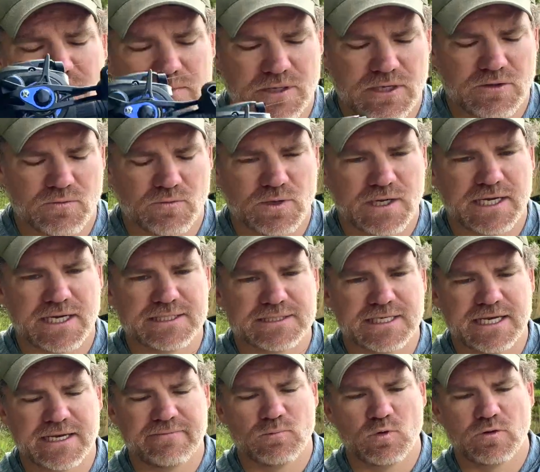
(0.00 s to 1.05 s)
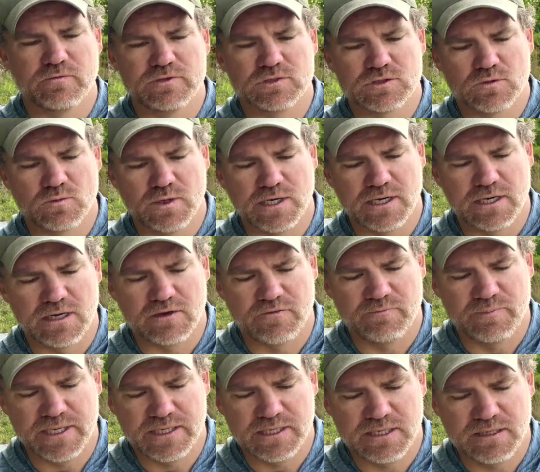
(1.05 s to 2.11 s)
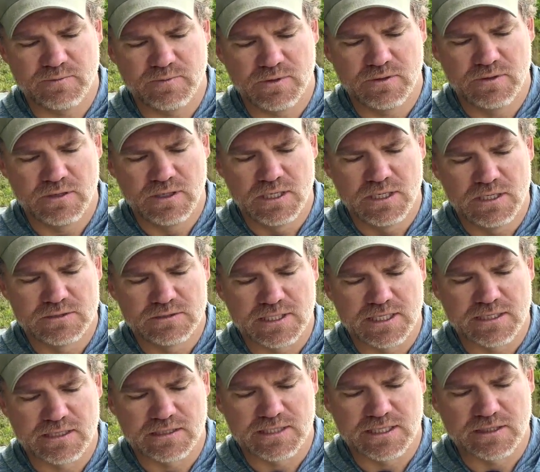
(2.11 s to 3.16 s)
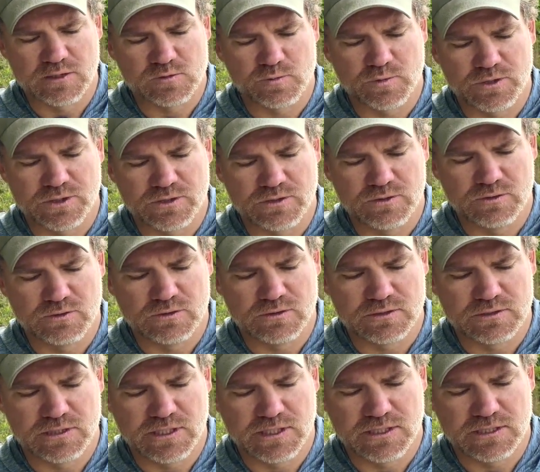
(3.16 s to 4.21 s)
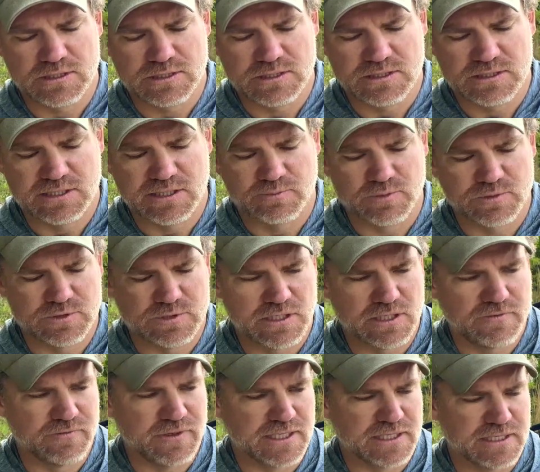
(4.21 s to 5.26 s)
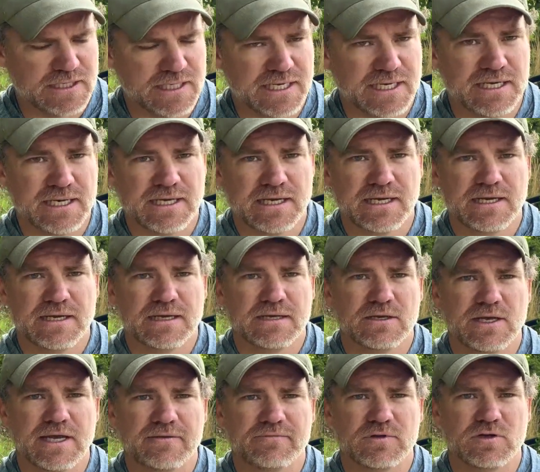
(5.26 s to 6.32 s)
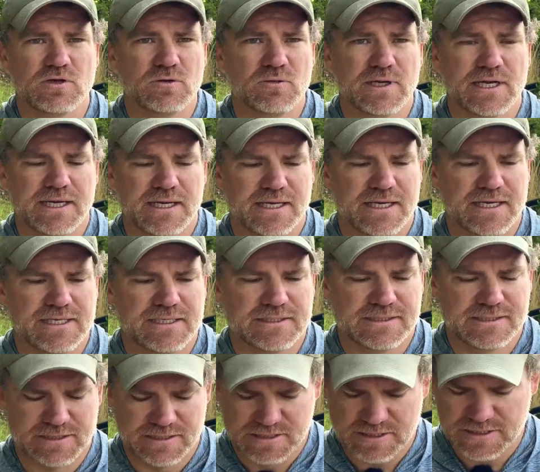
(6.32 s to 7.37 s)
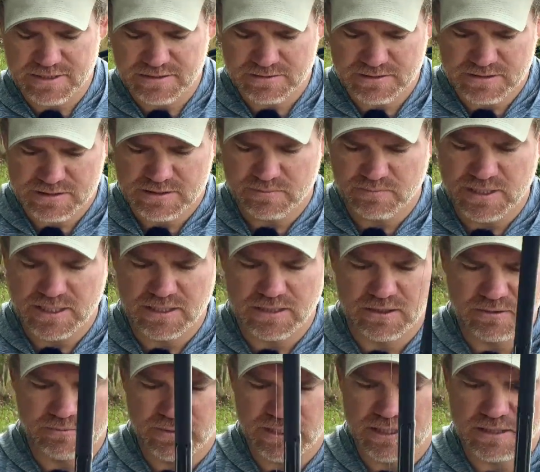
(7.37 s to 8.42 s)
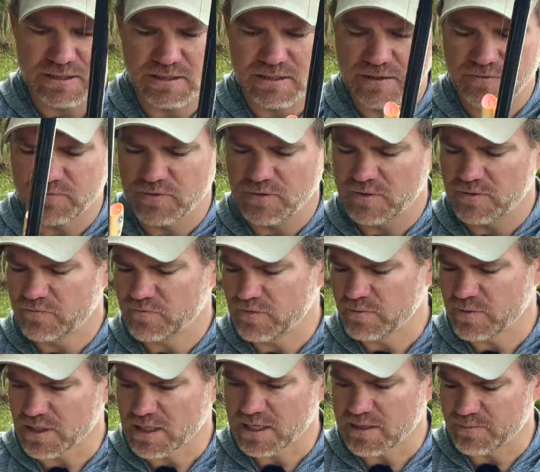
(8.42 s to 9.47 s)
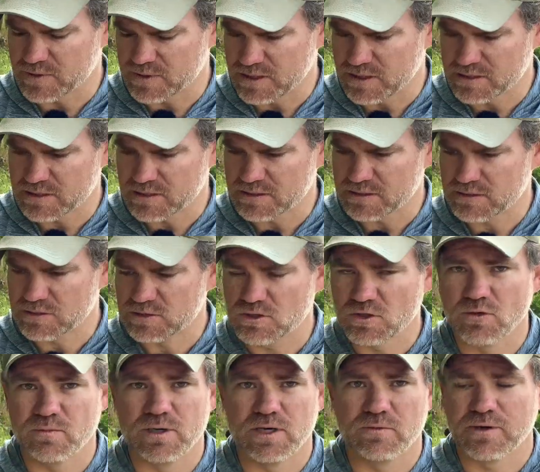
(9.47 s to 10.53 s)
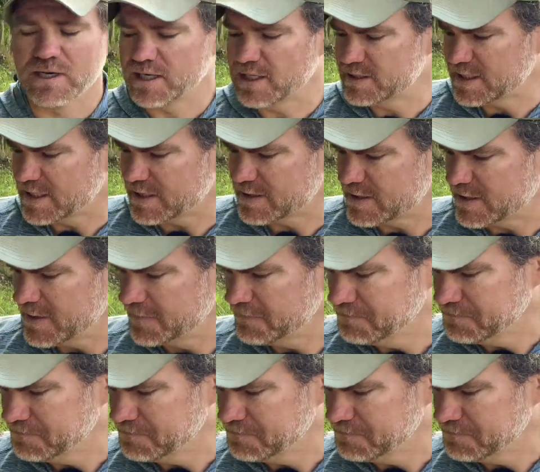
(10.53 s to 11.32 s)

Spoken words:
other rods that have more of a squared off bait keeper. So I thought that was a pretty cool little touch. Just simple stuff like that you have to do nowadays to be a little bit different from the competition, because there's so many rods out there.